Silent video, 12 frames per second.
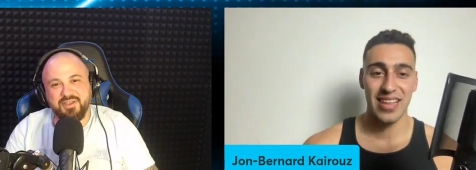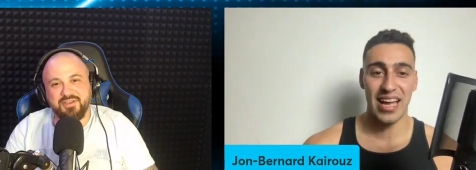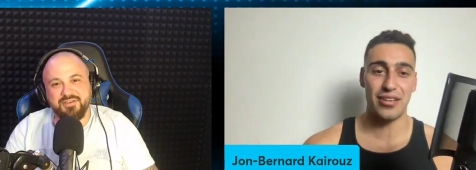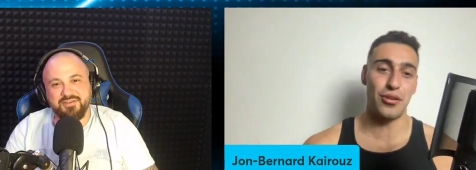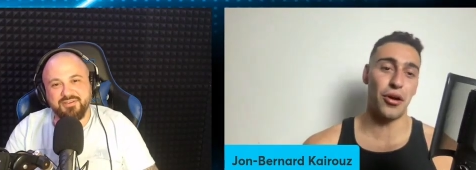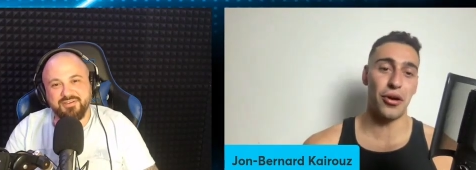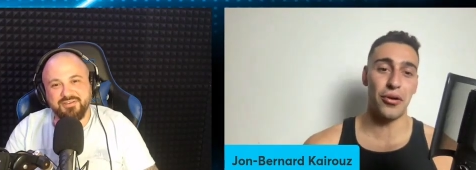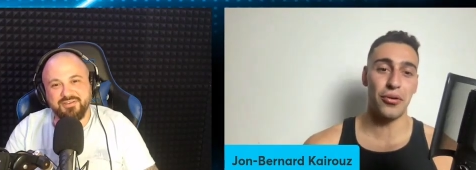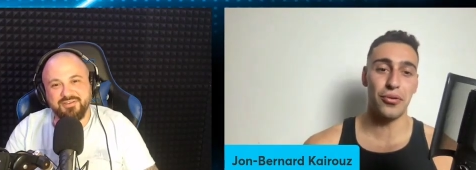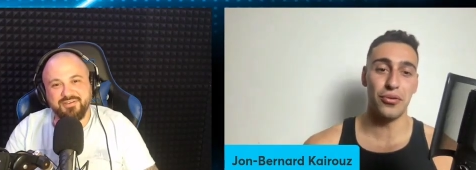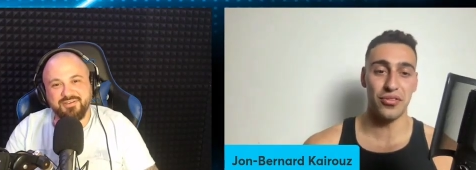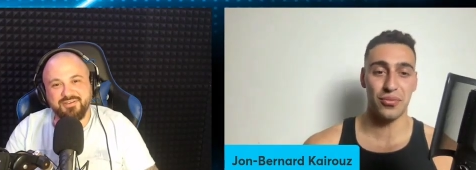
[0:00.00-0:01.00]
Speaker 1: they know
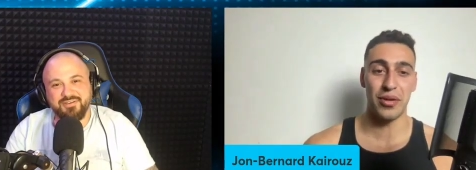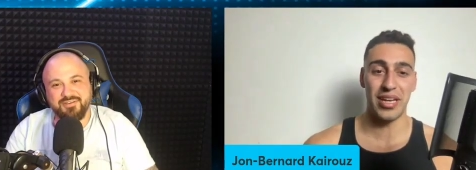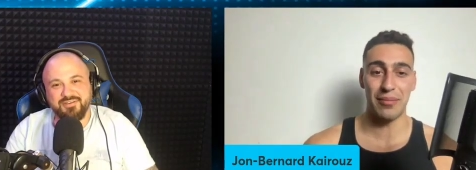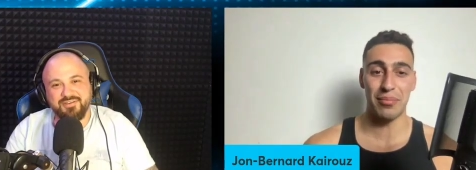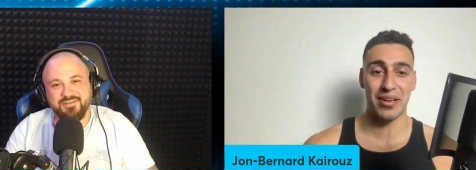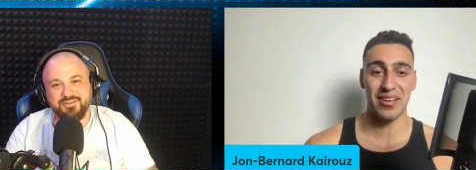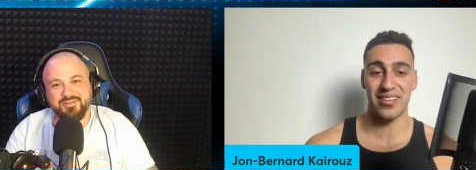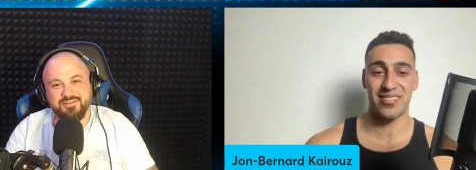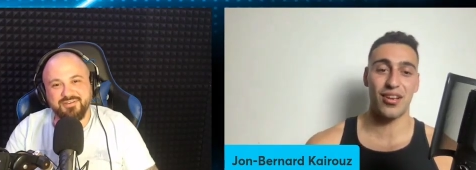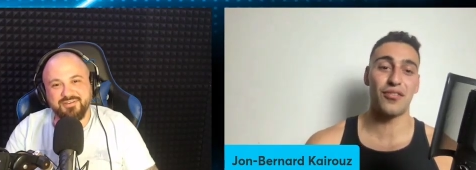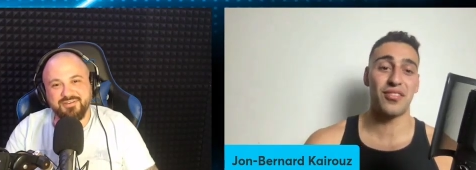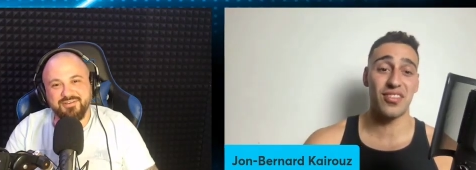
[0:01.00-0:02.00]
who's winning
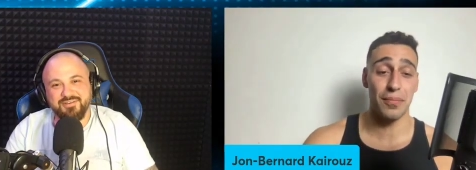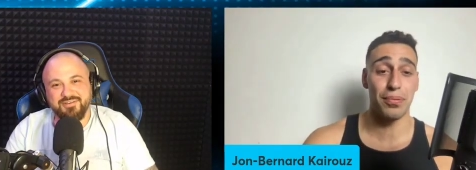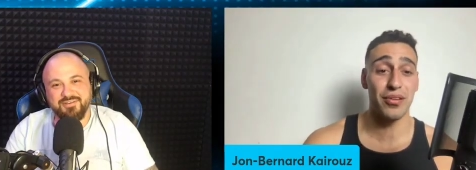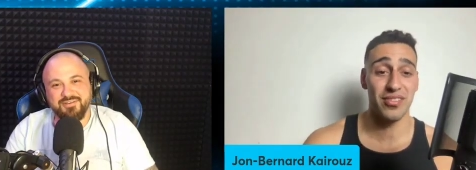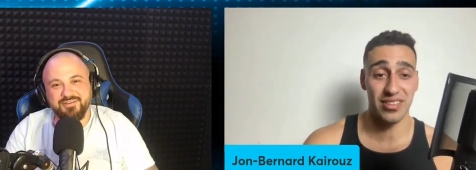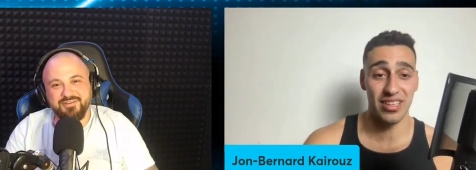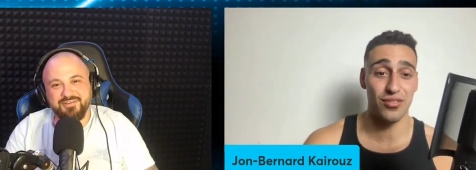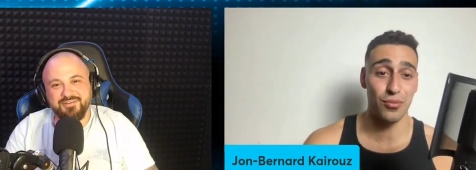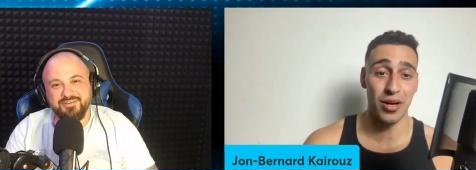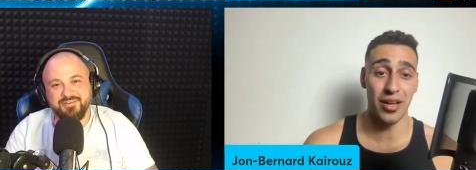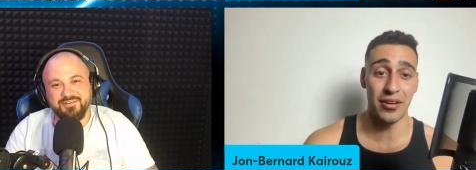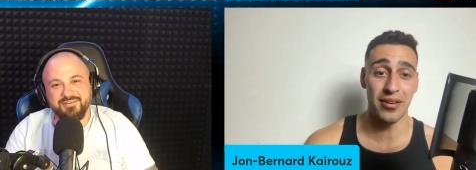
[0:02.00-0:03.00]
because obviously the person that's
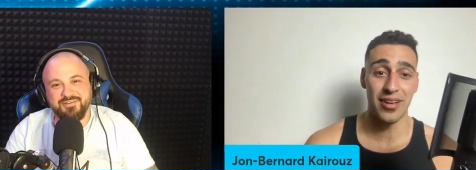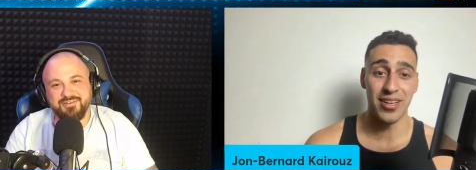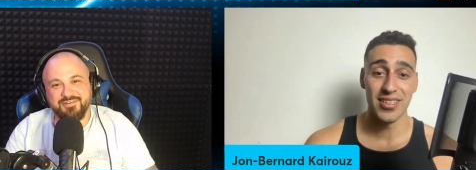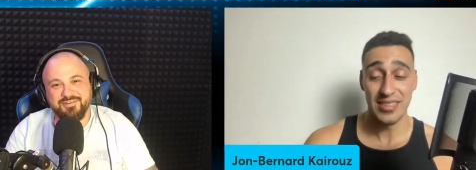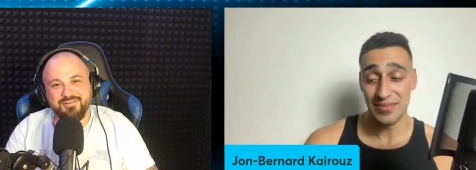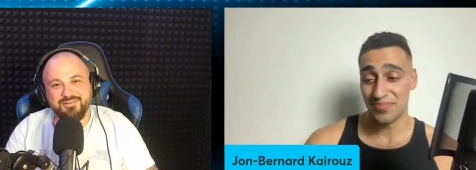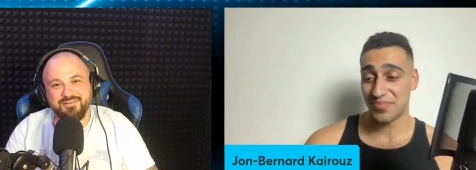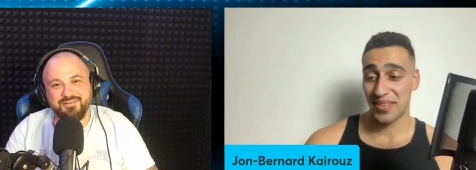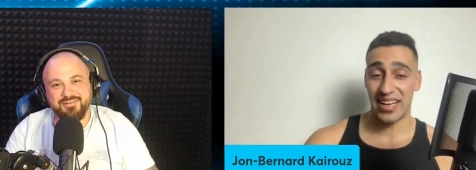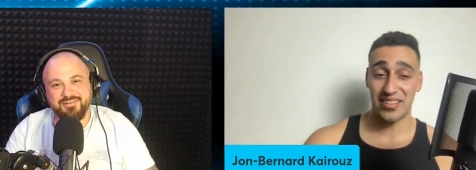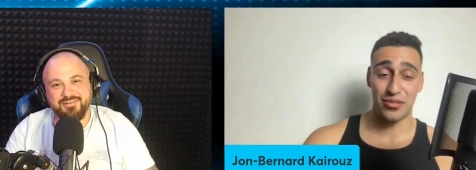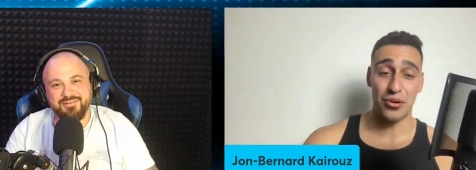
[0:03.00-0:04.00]
won
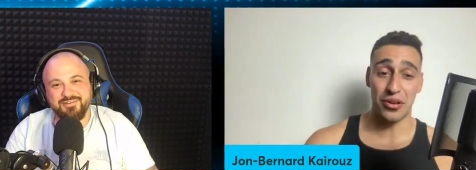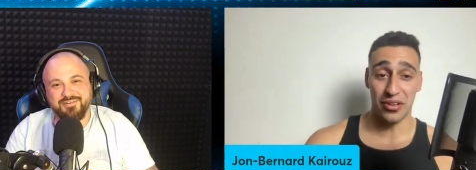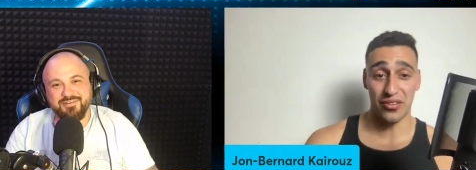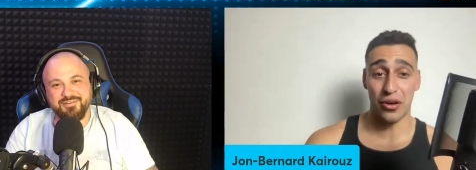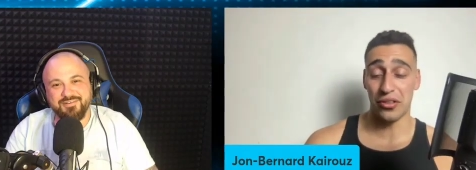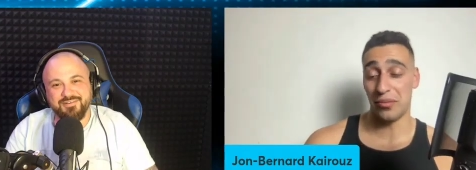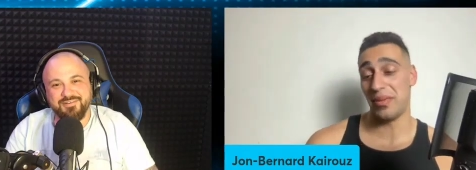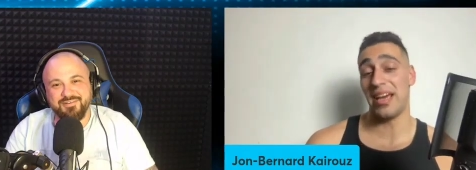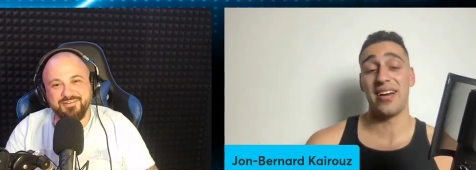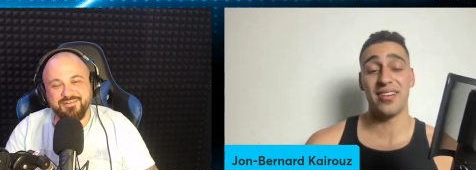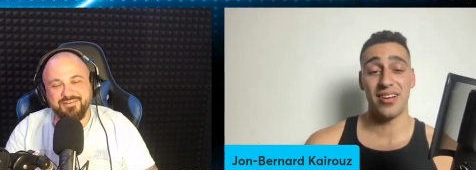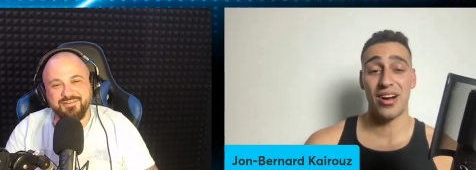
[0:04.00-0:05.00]
has gone and told them,
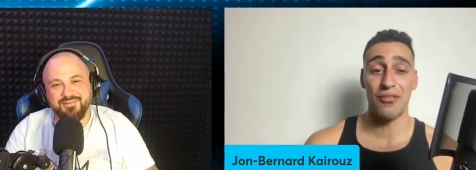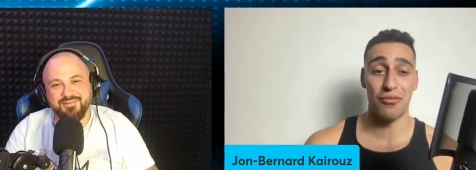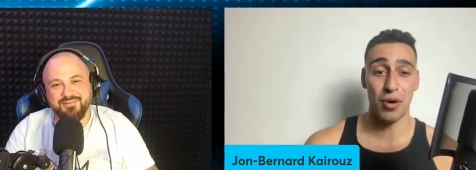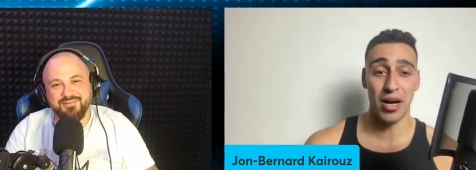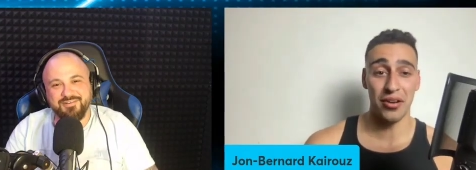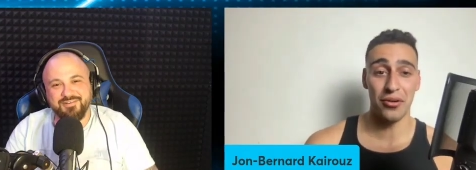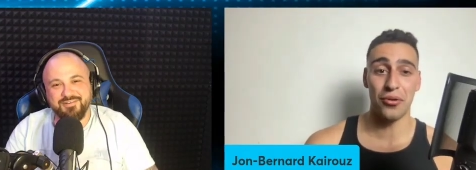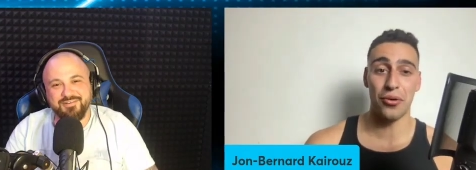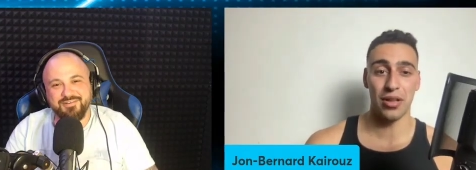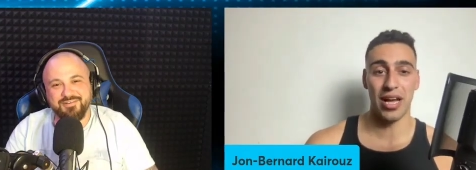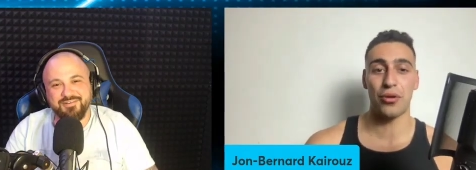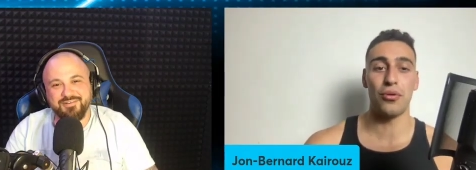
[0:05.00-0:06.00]
yeah, I've won,
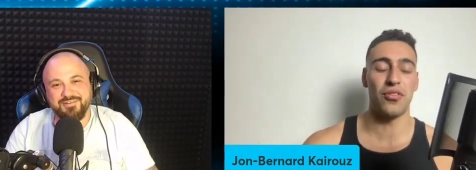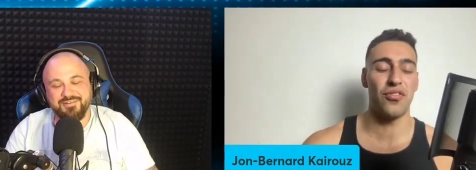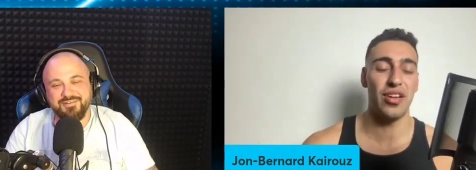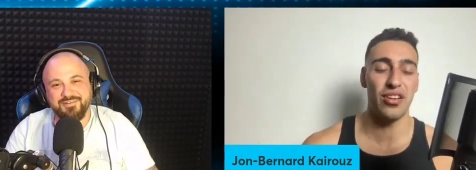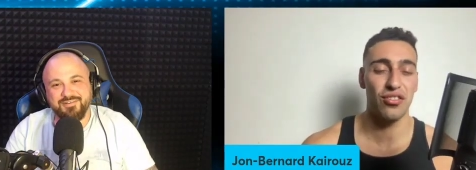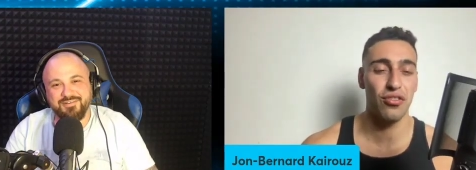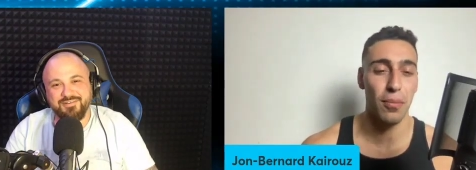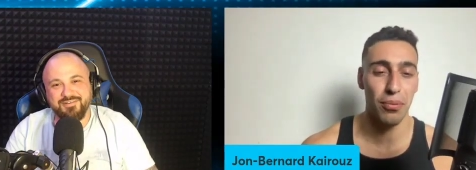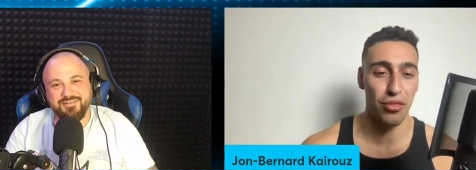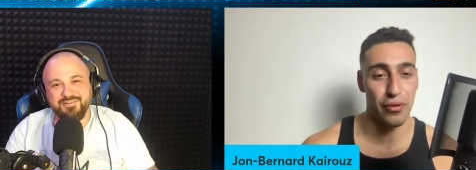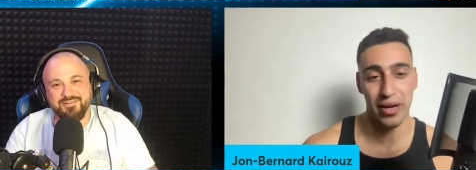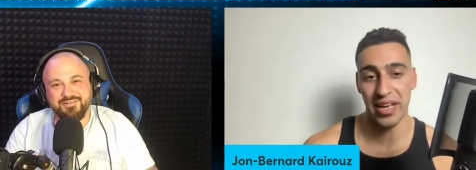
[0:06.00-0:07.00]
or like who's finished top
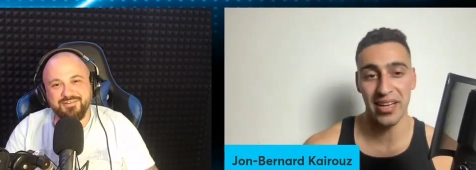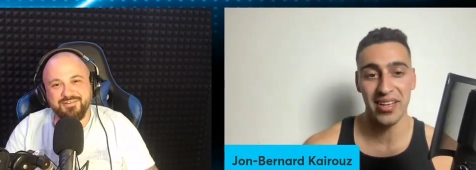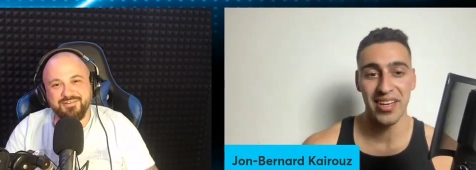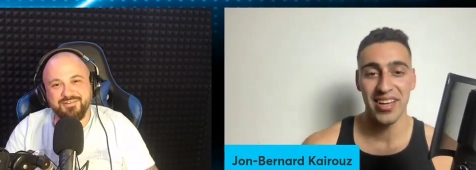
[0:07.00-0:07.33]
three,